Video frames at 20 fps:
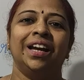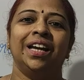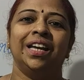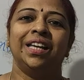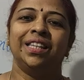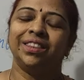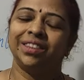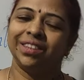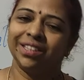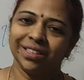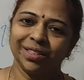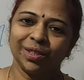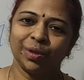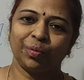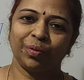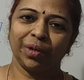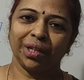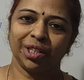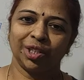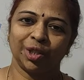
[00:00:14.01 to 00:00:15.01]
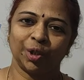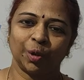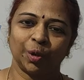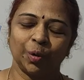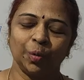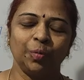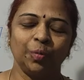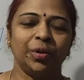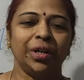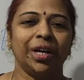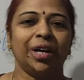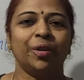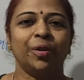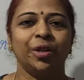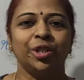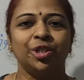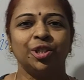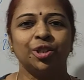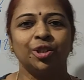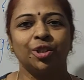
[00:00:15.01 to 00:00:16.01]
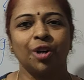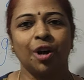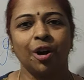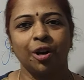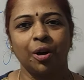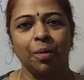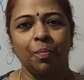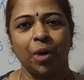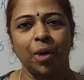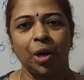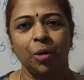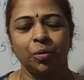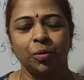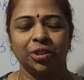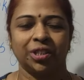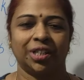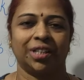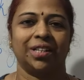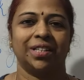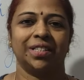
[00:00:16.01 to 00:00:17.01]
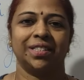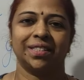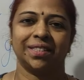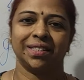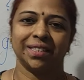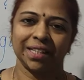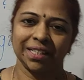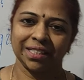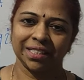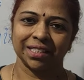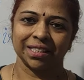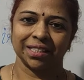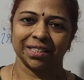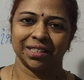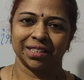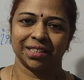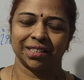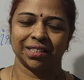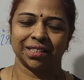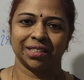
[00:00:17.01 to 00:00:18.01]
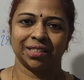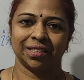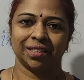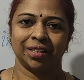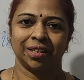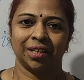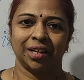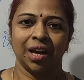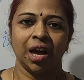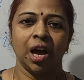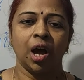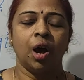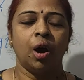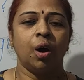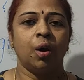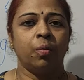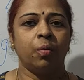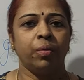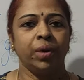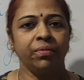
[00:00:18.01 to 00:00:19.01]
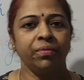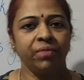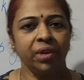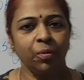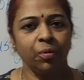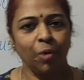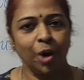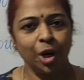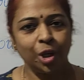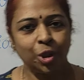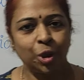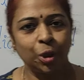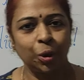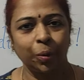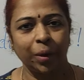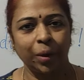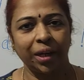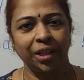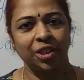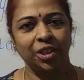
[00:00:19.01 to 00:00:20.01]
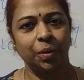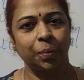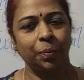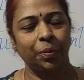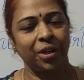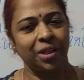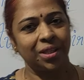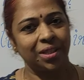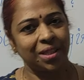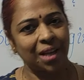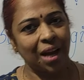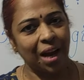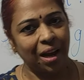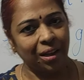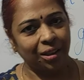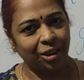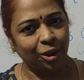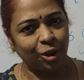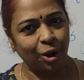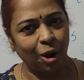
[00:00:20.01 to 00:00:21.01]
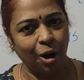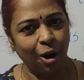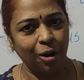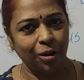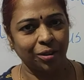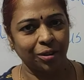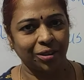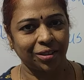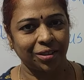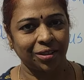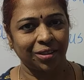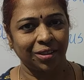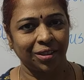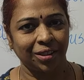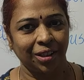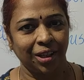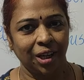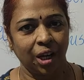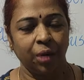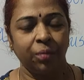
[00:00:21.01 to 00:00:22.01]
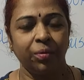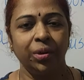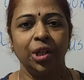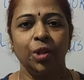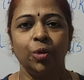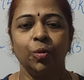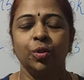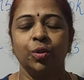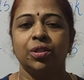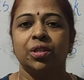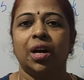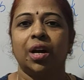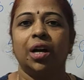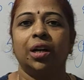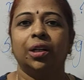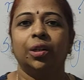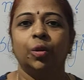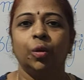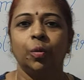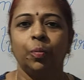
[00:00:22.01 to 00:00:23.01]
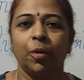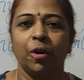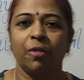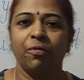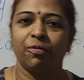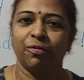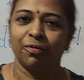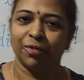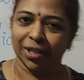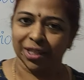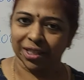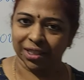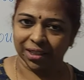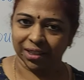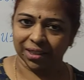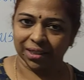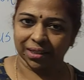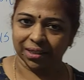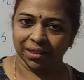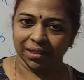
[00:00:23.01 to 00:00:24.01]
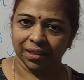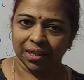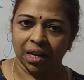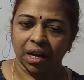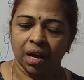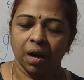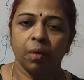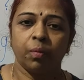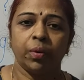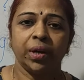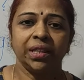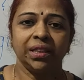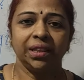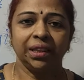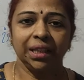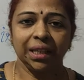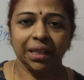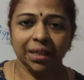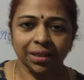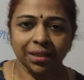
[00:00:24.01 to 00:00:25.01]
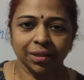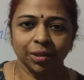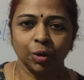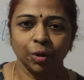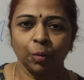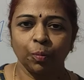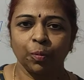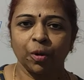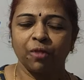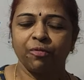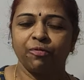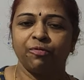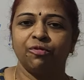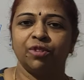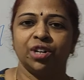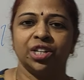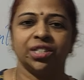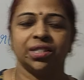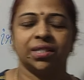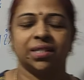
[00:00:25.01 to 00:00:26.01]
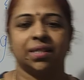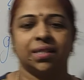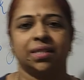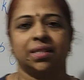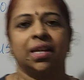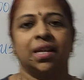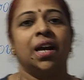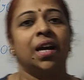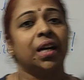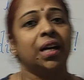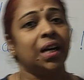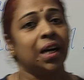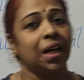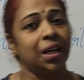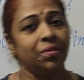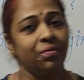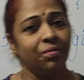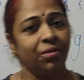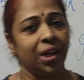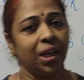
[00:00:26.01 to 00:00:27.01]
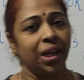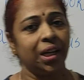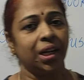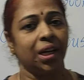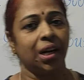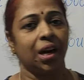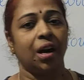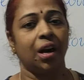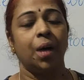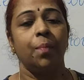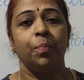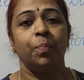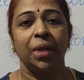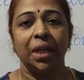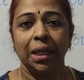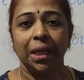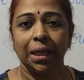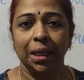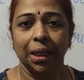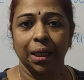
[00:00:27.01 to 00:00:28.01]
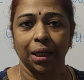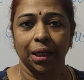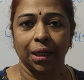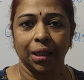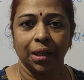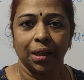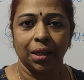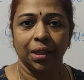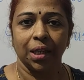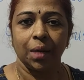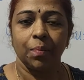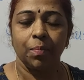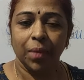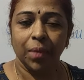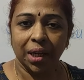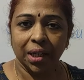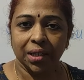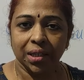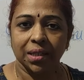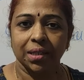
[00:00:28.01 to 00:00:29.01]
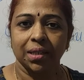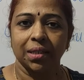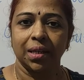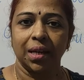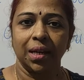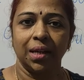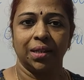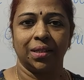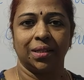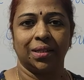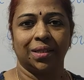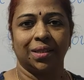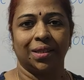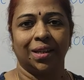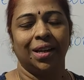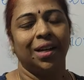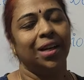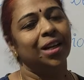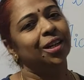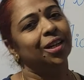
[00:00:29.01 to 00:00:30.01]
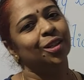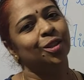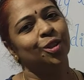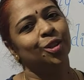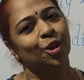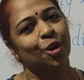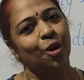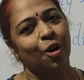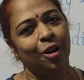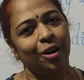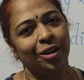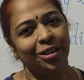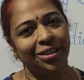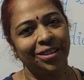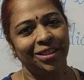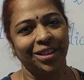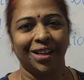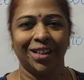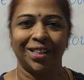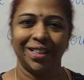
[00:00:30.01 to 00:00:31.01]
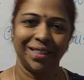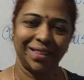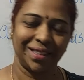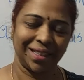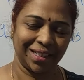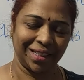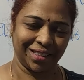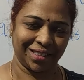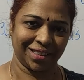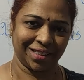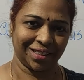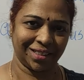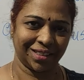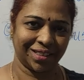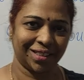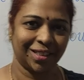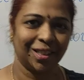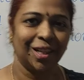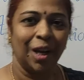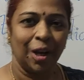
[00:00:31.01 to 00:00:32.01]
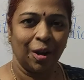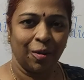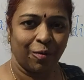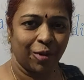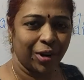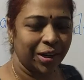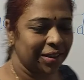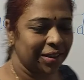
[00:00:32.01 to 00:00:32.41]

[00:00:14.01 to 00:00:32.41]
In this video, we are going to talk about sentence. When we want to express our thoughts, we use a group of words. When these group of words convey a meaning, they make sense, it is called a sentence. For